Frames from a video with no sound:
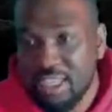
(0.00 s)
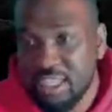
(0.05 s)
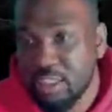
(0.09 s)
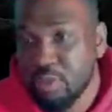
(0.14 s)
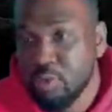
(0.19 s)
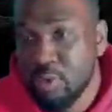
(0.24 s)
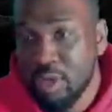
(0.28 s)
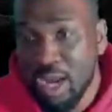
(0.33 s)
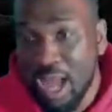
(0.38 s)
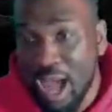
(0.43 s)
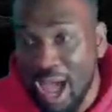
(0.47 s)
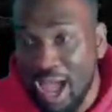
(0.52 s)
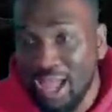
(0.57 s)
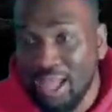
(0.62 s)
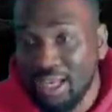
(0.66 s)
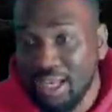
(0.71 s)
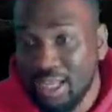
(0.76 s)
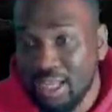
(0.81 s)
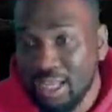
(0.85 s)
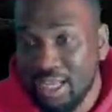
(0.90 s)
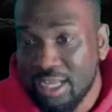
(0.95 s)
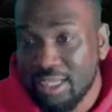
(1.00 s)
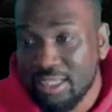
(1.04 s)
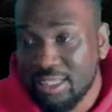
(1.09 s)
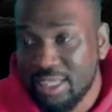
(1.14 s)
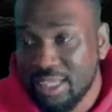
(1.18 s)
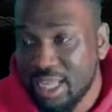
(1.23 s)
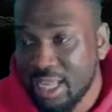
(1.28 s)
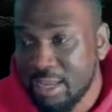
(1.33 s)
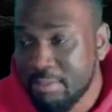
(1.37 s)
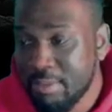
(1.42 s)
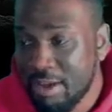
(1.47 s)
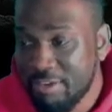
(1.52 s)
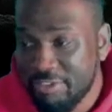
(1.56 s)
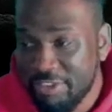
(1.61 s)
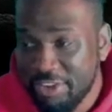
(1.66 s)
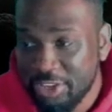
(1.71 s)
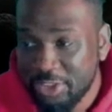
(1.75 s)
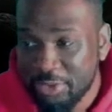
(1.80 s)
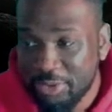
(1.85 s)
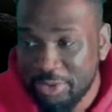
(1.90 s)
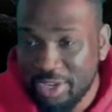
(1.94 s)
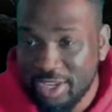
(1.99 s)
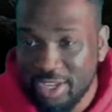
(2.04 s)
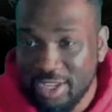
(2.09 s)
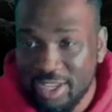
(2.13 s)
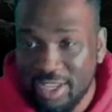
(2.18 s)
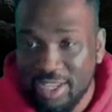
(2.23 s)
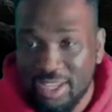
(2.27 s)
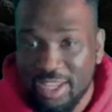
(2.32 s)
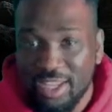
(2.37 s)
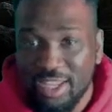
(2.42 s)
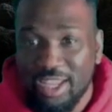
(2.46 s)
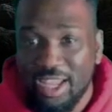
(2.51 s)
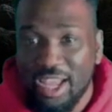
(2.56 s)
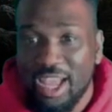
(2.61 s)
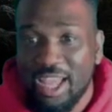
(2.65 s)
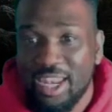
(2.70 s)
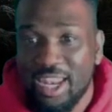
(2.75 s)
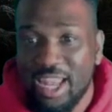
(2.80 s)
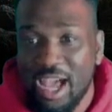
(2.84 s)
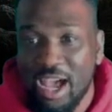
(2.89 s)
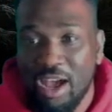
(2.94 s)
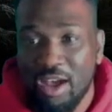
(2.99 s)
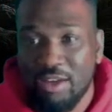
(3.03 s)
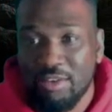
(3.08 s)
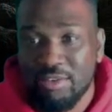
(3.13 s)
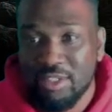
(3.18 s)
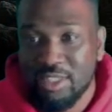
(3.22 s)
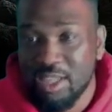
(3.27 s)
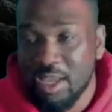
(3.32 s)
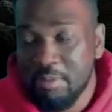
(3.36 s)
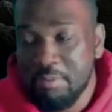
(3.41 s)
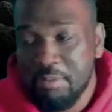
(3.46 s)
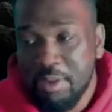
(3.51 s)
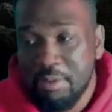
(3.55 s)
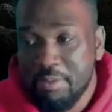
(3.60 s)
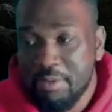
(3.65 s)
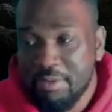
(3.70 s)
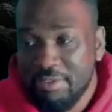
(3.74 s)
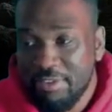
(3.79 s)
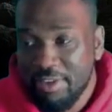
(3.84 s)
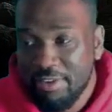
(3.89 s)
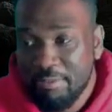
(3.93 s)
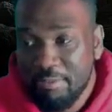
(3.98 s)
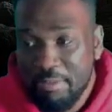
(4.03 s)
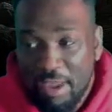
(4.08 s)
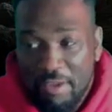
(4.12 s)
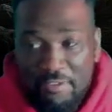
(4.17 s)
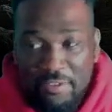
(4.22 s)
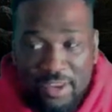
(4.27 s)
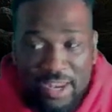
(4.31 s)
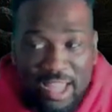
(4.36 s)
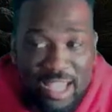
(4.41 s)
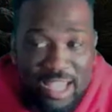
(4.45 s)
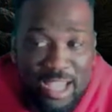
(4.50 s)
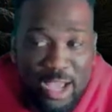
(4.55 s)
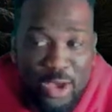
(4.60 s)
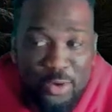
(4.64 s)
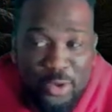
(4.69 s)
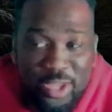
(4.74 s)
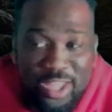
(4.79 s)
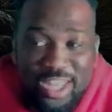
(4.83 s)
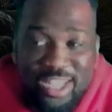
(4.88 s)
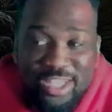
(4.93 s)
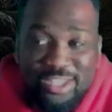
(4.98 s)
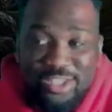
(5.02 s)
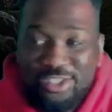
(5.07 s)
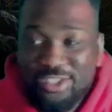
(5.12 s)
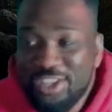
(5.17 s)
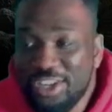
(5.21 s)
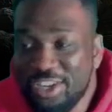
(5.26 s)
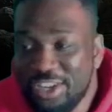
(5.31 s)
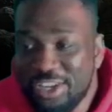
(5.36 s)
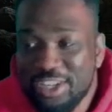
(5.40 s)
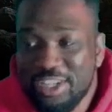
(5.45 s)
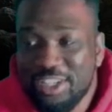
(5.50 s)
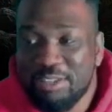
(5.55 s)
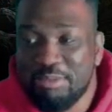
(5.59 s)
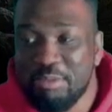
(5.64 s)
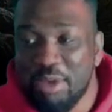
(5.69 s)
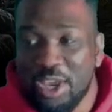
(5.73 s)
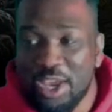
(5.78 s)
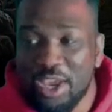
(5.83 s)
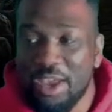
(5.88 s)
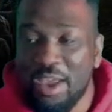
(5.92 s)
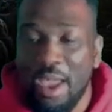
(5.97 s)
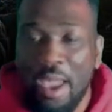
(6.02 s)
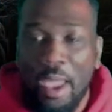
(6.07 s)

is what I did to get my victory. Now, some people may feel like, oh yeah, that's cheese, man.